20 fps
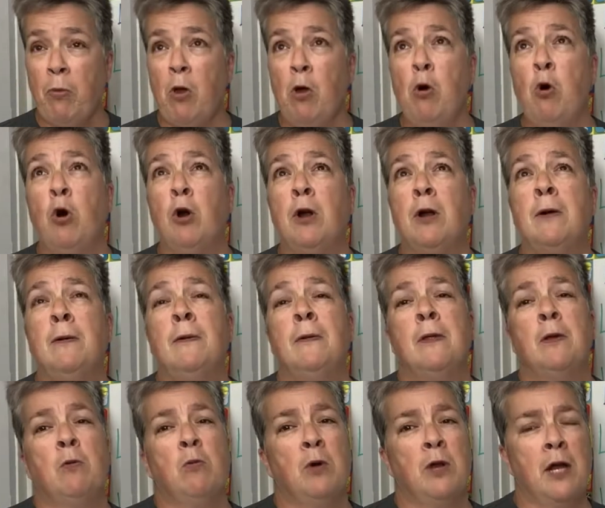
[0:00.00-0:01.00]
Or
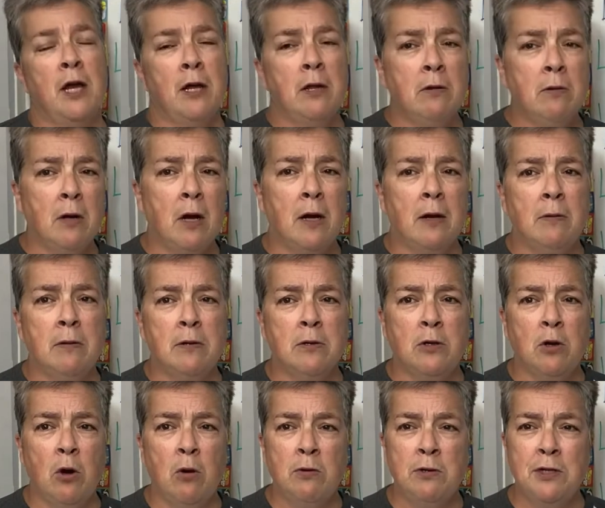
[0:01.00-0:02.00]
when I
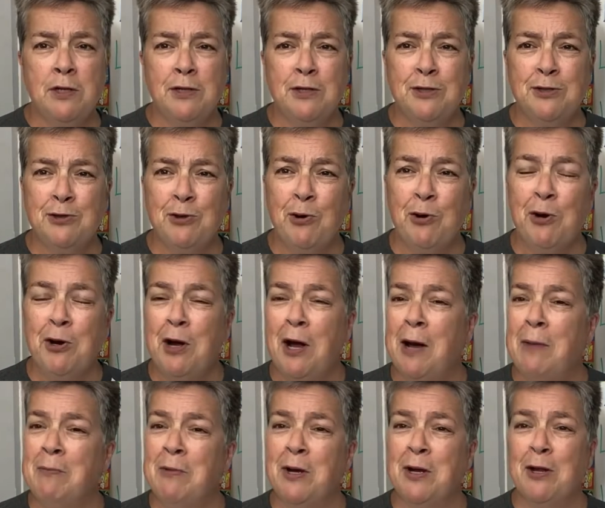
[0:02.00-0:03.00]
go to the store,
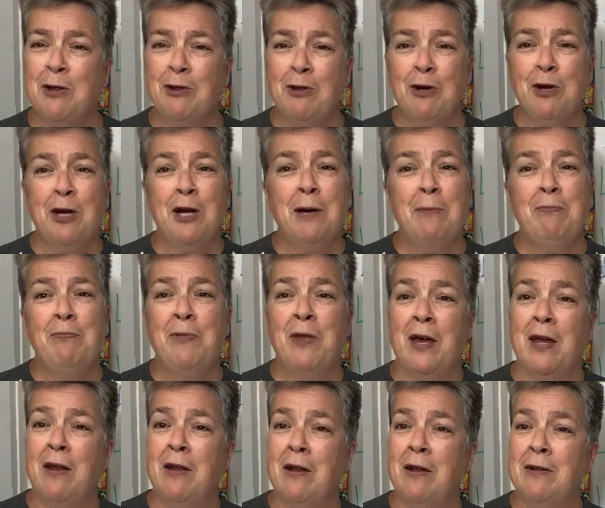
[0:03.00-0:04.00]
I'm going to look up
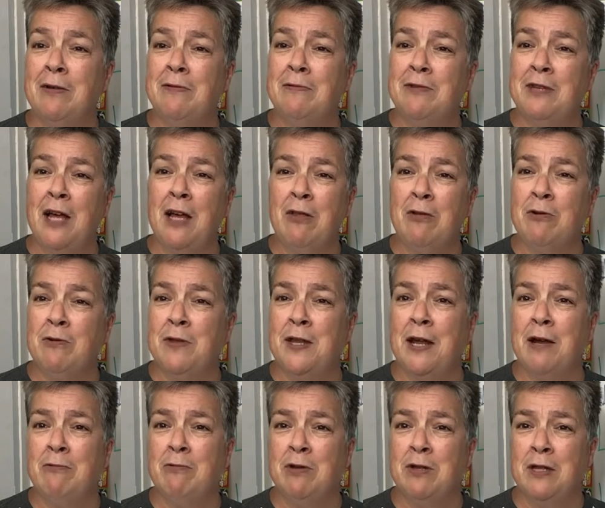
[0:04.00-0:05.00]
that teller that I
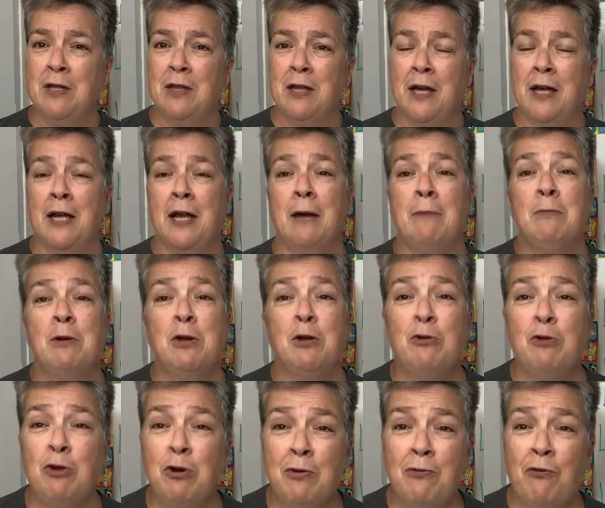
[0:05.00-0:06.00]
really like. I'm going to
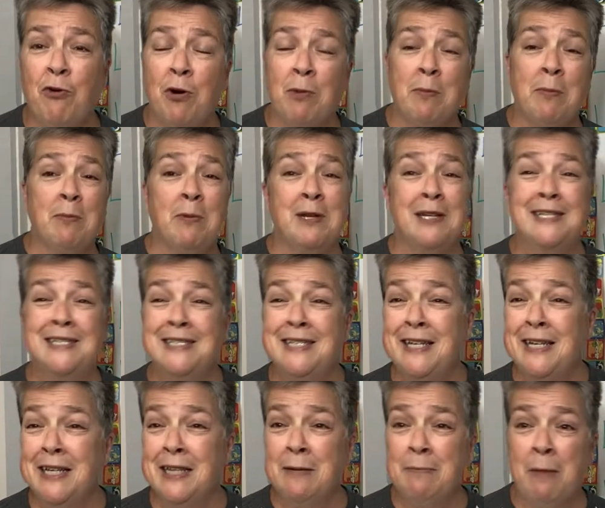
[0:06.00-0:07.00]
look for them. I'm going to
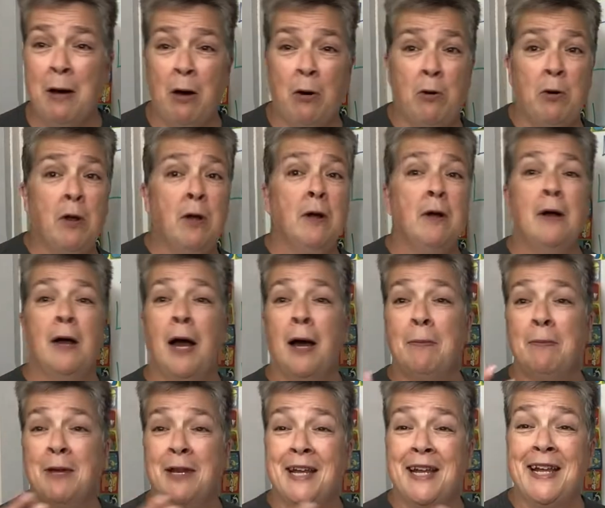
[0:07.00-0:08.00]
seek them out. I'm
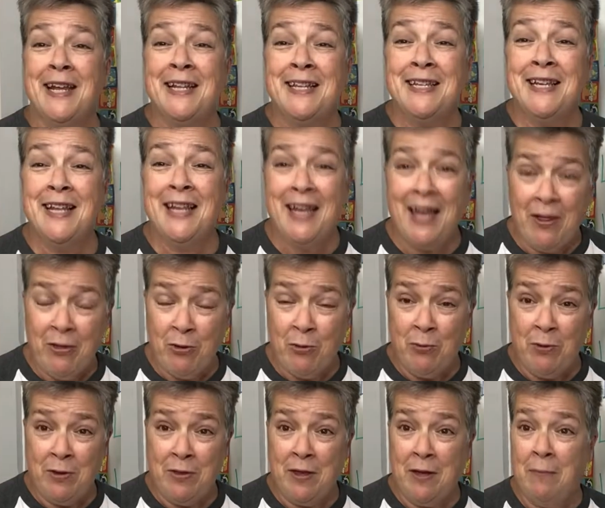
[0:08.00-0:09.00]
going to get together
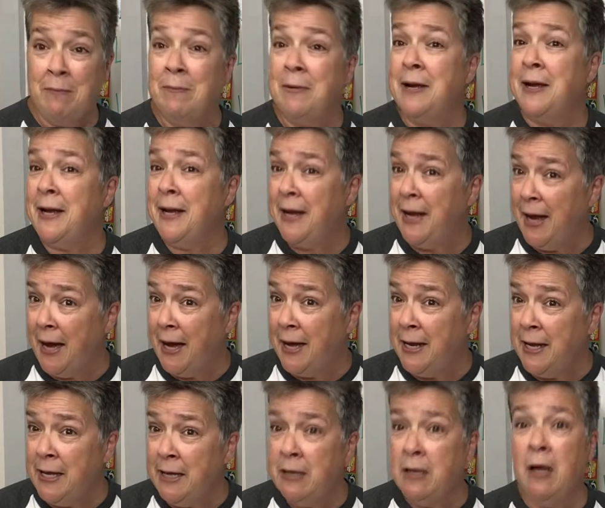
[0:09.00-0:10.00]
with them. Got
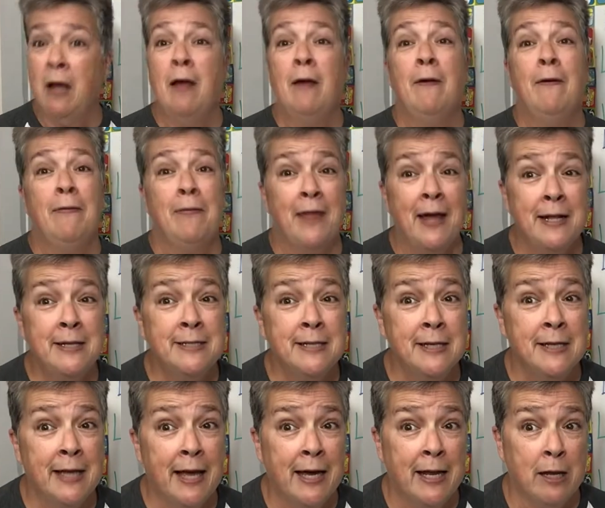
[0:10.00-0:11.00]
it? That's a
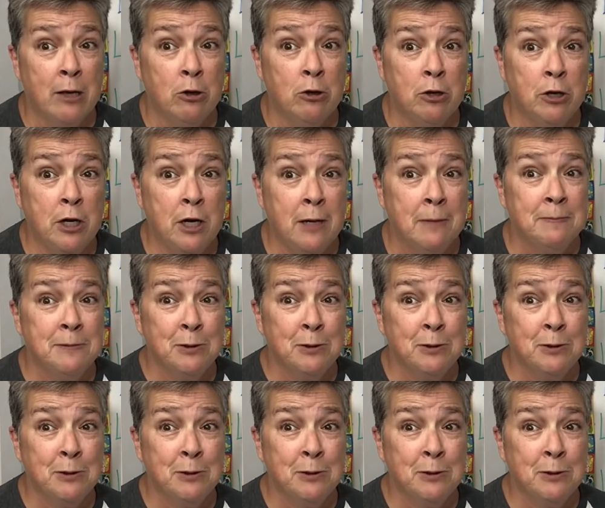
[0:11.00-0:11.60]
lot of look up.